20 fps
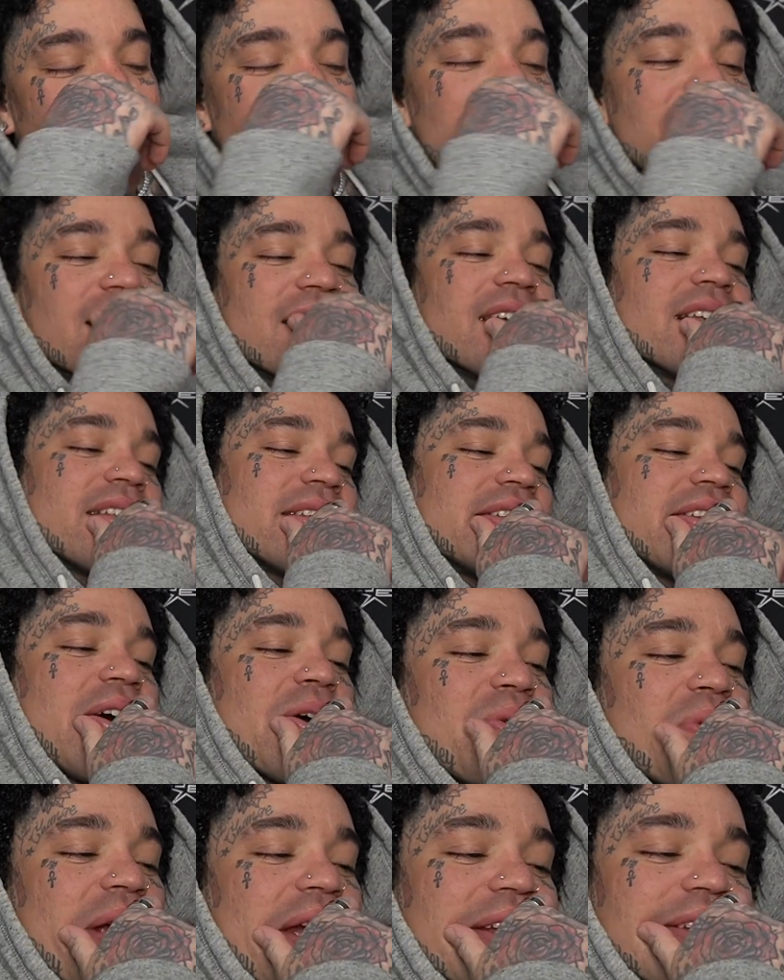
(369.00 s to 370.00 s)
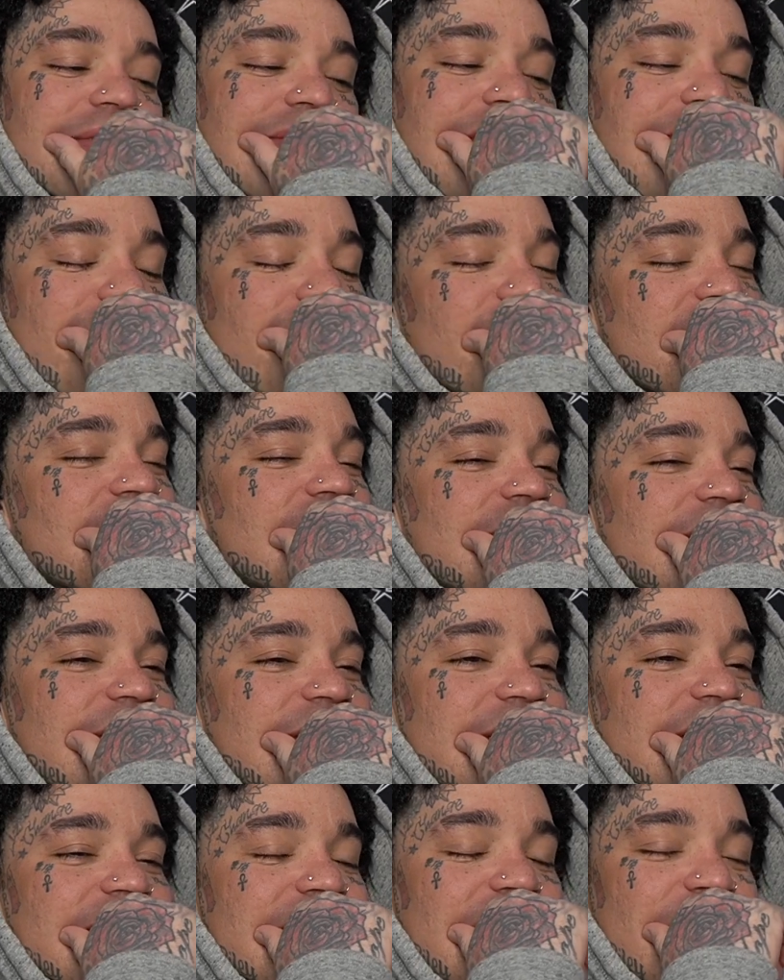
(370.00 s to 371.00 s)
Yeah, it's not right timing.
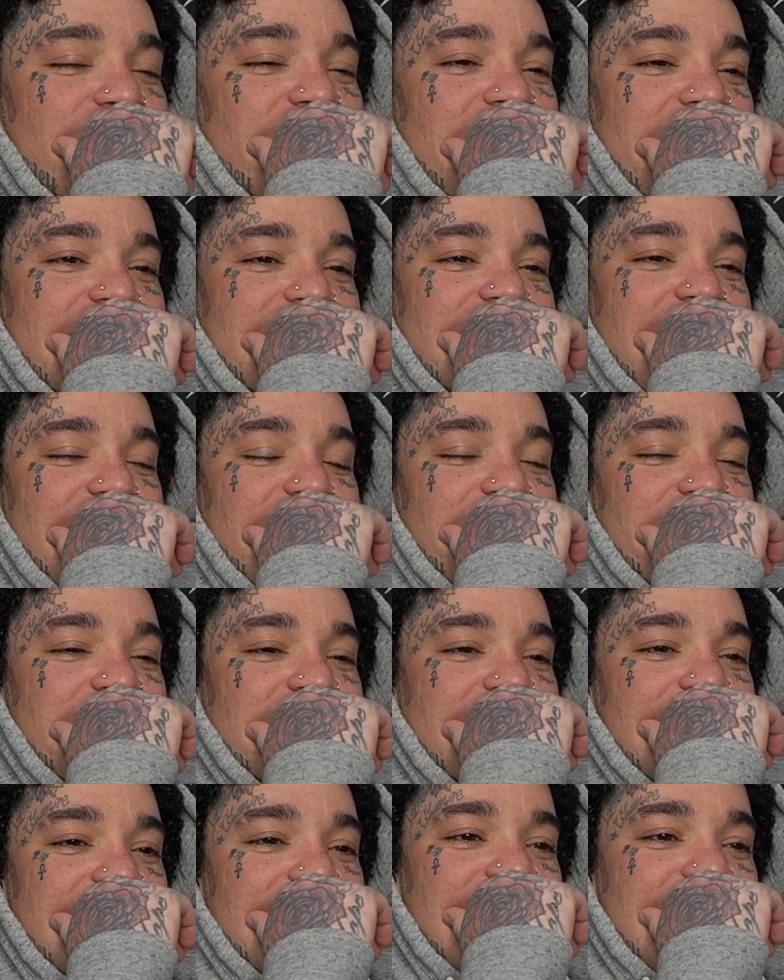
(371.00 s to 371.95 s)
It's not right timing.